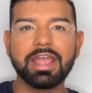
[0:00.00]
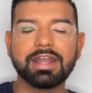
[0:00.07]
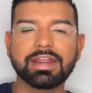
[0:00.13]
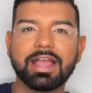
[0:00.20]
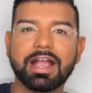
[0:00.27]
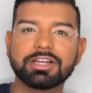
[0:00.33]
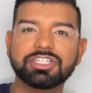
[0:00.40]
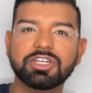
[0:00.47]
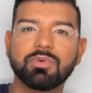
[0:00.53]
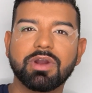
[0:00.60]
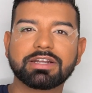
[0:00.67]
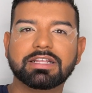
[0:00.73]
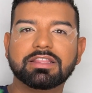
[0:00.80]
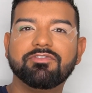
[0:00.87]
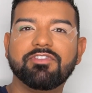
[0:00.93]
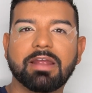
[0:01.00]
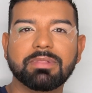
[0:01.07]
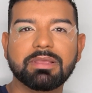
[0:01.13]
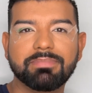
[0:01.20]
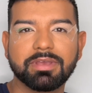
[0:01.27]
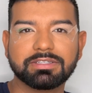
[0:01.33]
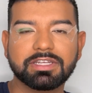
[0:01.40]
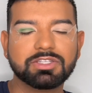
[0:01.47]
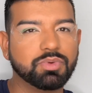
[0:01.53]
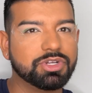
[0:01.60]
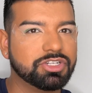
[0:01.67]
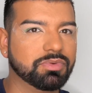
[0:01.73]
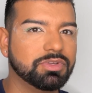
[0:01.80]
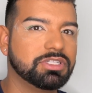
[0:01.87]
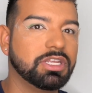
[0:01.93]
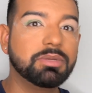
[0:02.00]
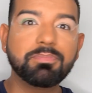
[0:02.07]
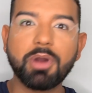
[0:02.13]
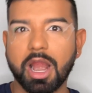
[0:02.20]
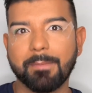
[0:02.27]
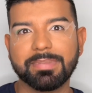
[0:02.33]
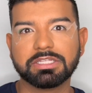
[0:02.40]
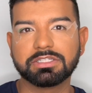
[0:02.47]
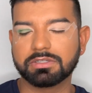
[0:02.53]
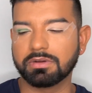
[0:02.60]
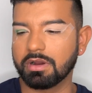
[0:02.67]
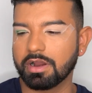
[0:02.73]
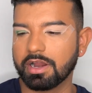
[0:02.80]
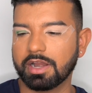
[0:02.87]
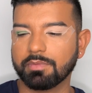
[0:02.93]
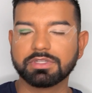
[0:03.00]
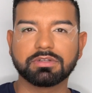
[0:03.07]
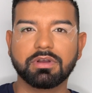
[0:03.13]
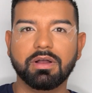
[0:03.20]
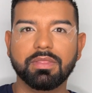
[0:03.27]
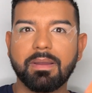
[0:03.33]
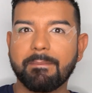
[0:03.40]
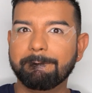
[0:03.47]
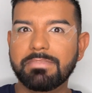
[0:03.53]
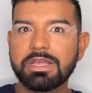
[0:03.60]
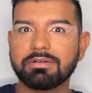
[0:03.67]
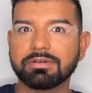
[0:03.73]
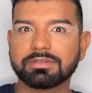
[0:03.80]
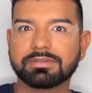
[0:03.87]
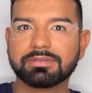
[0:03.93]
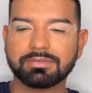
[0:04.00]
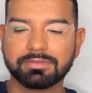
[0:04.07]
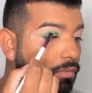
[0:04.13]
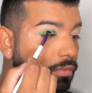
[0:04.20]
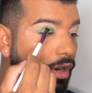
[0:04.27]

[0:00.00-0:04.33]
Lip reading: And he actually worked at the family business, which was a department store, and it was called Milk's.